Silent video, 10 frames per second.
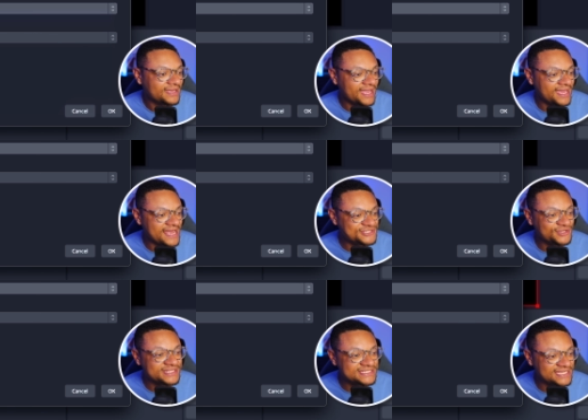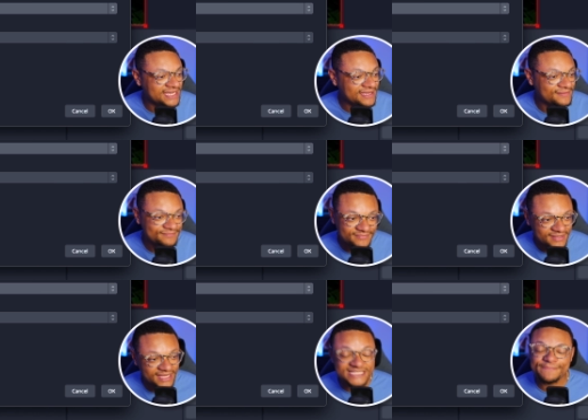And as you can see,
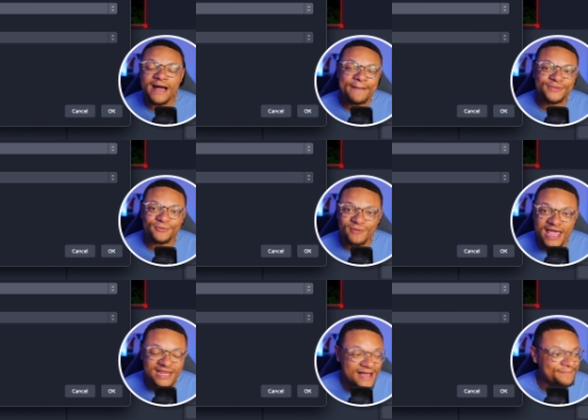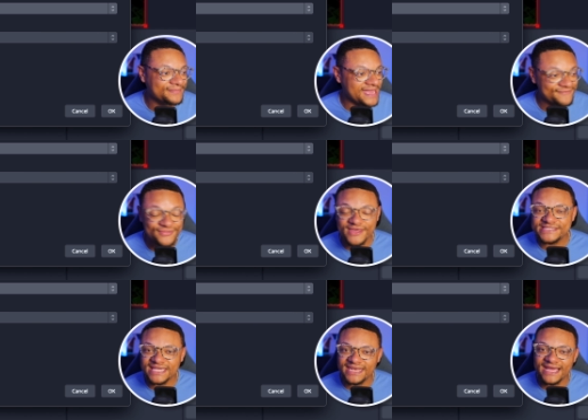it's popped right up, everything's
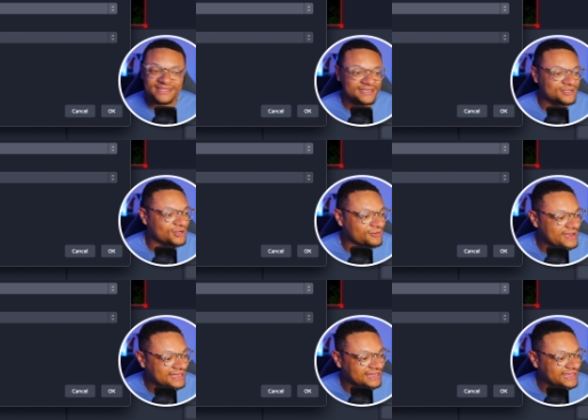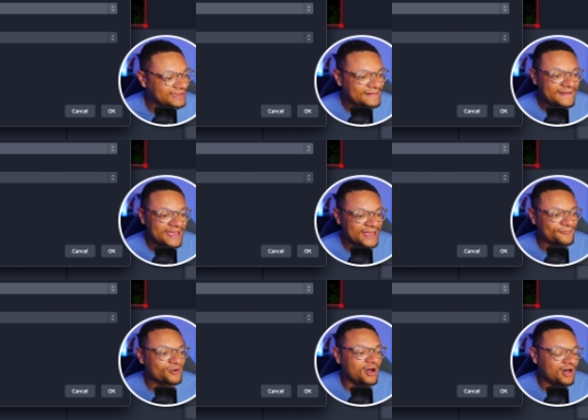connected correctly, and
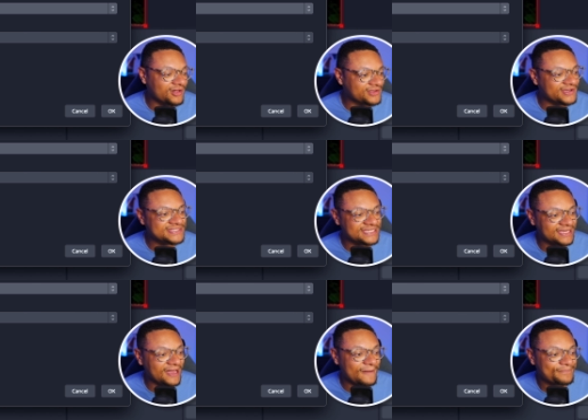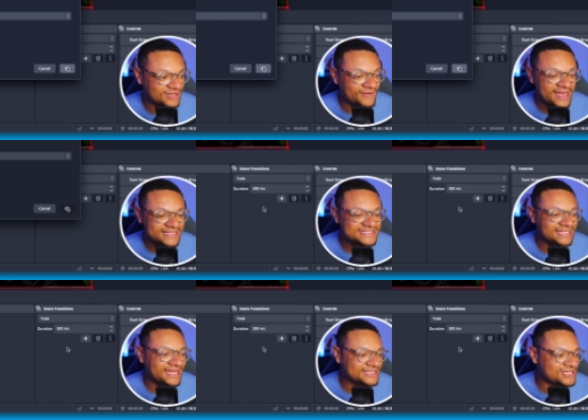we're all good to go. Go ahead and
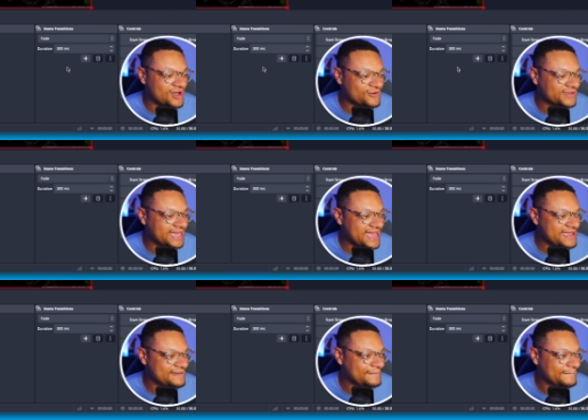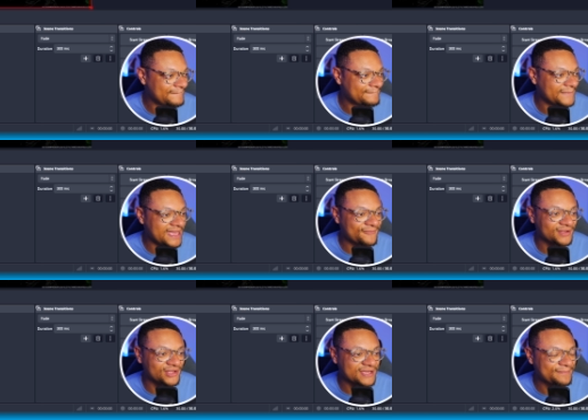select OK and we're
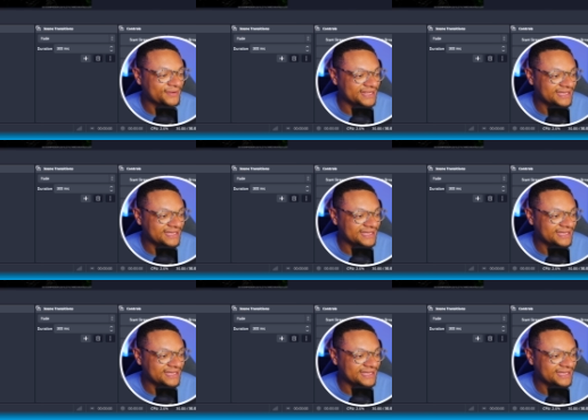looking pretty